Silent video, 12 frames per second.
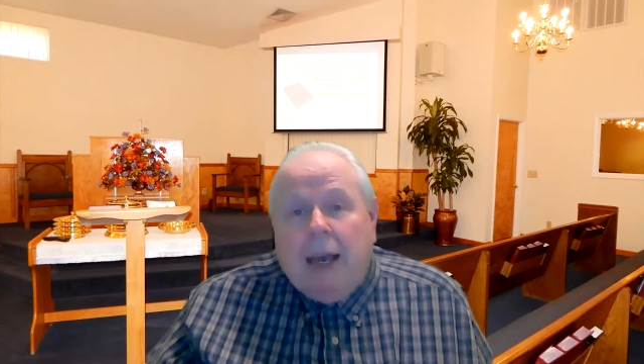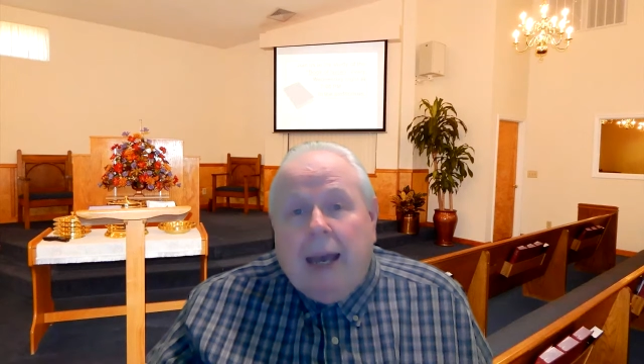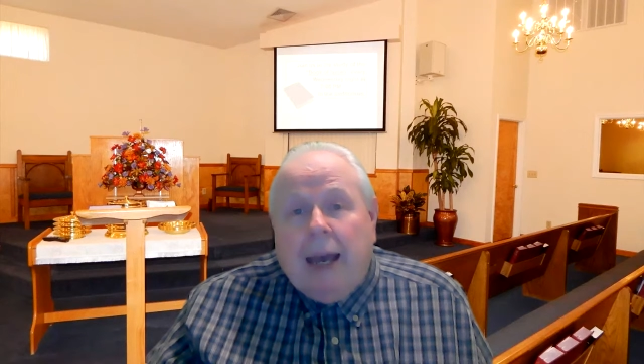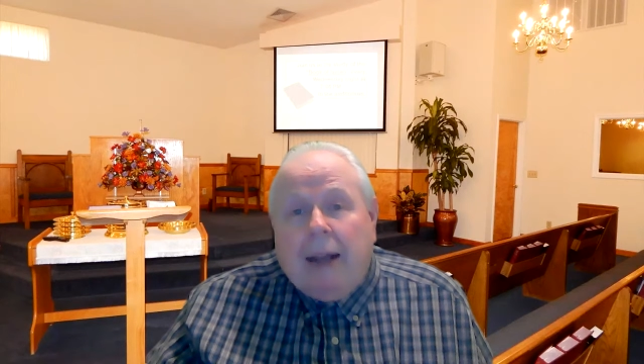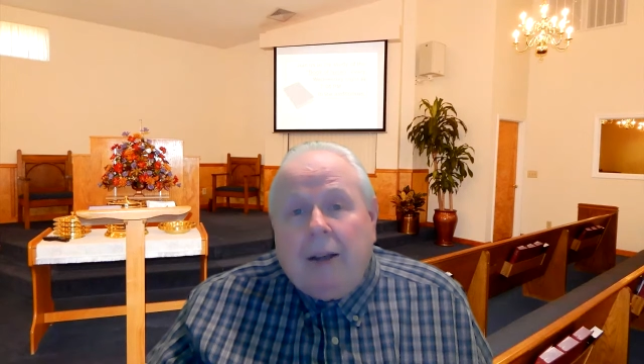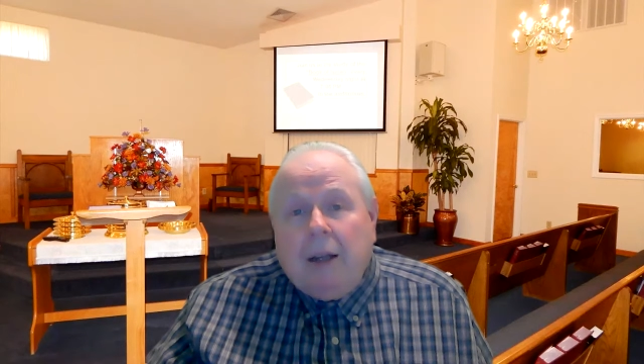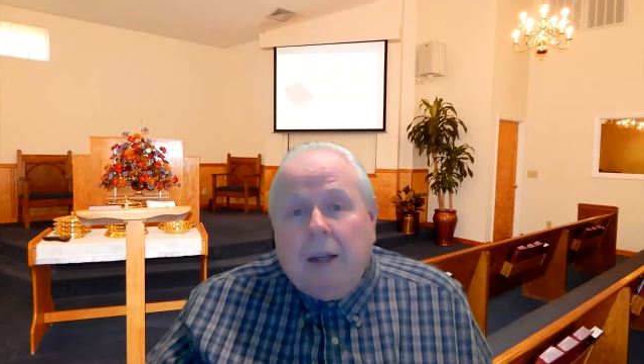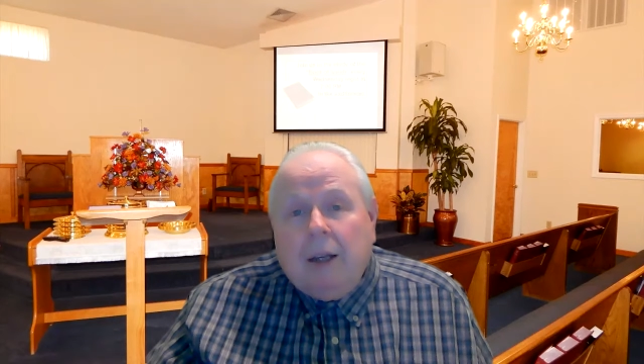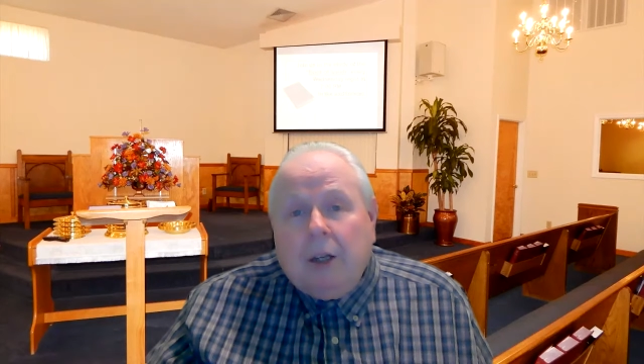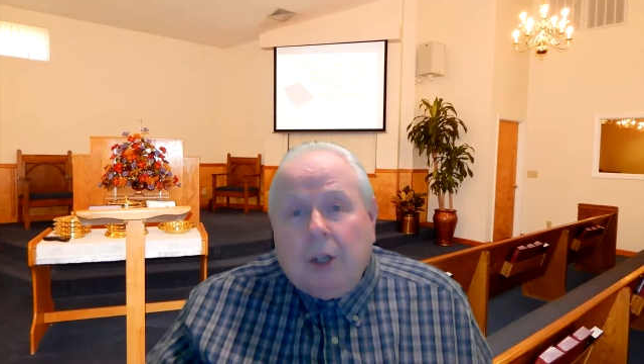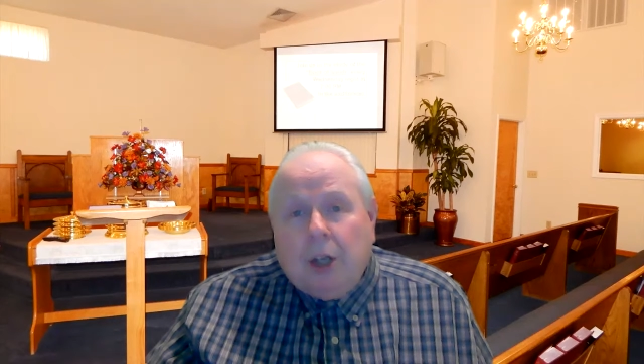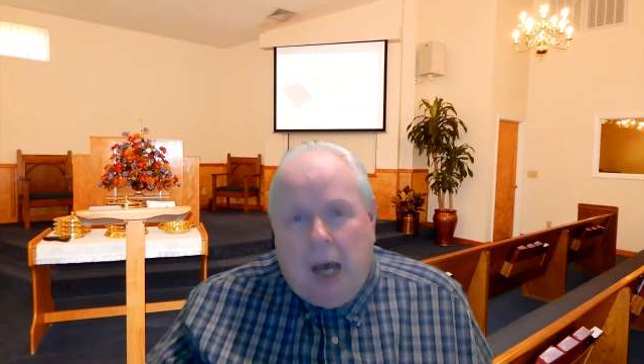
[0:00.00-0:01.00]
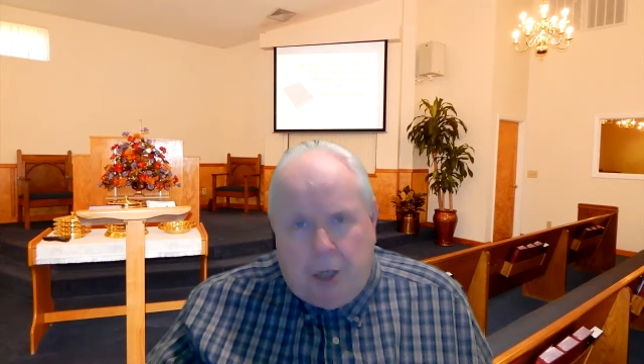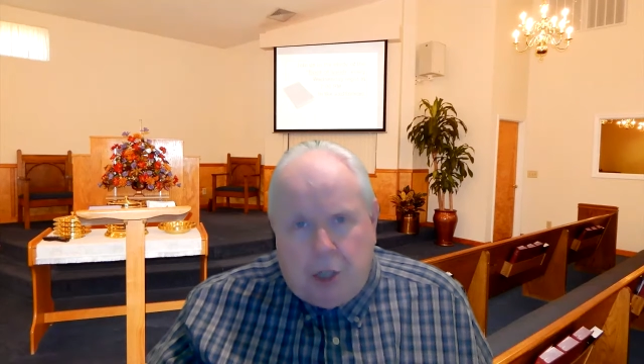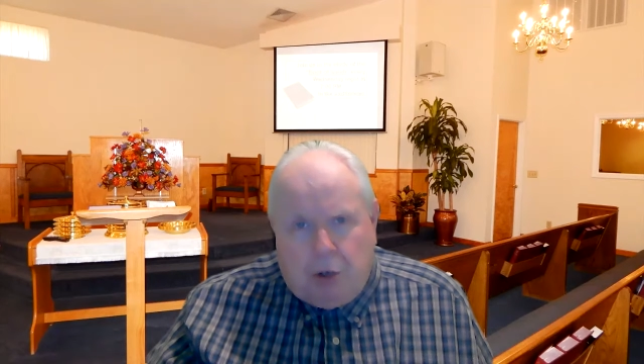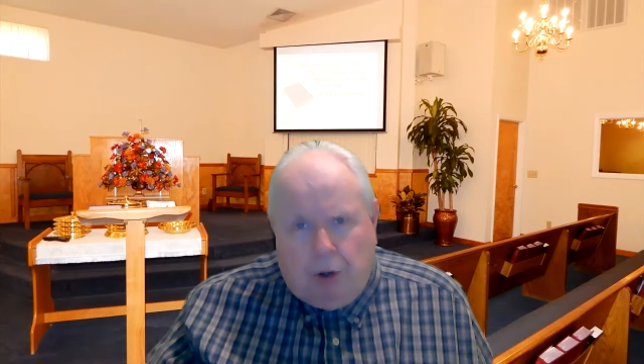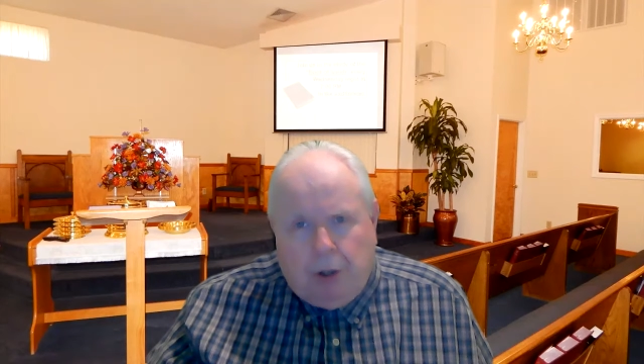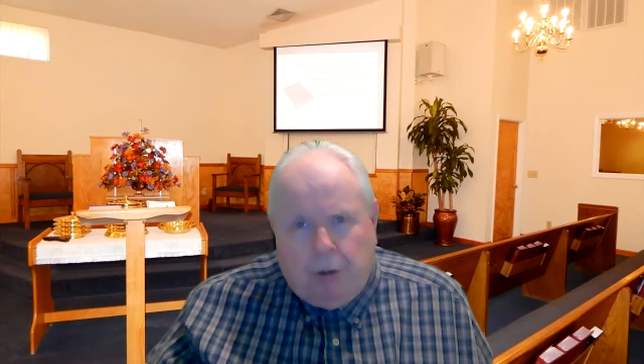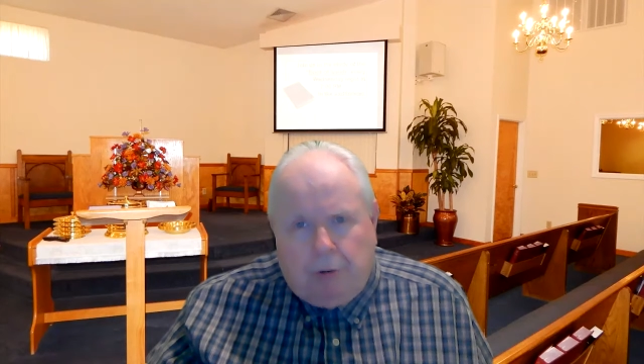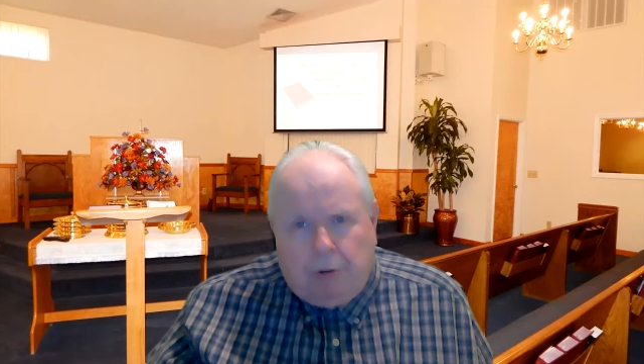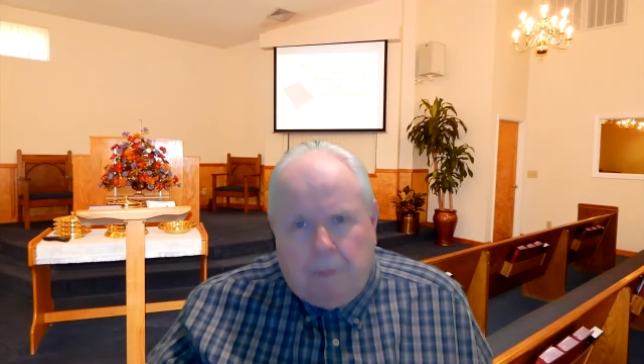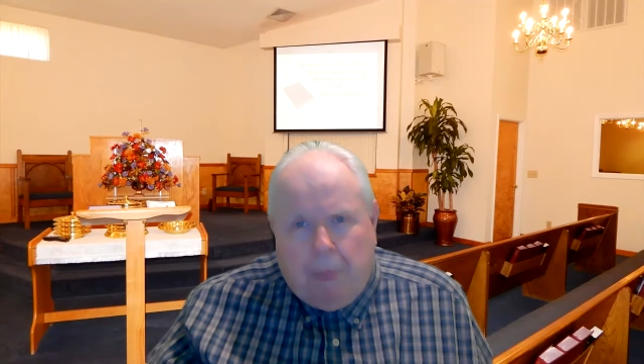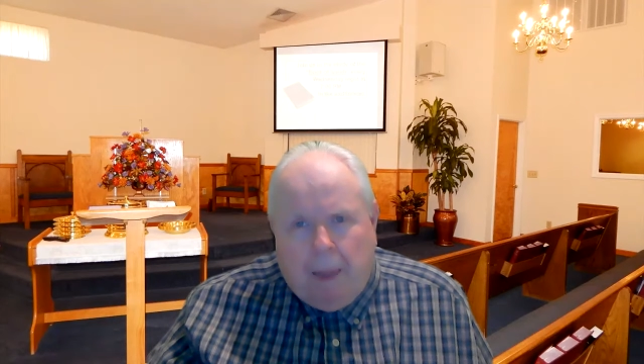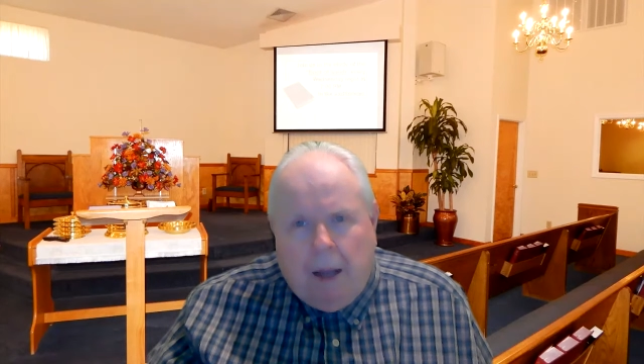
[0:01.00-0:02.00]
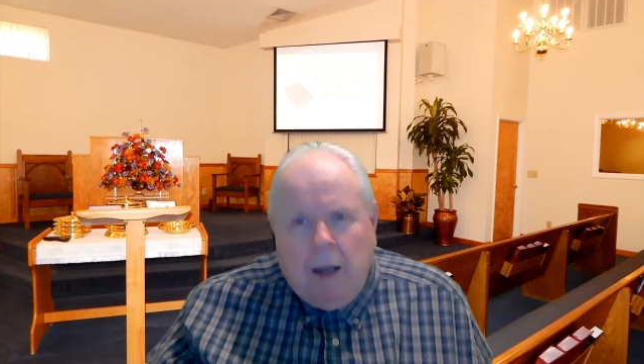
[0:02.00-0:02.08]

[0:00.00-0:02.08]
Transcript: and God's truth.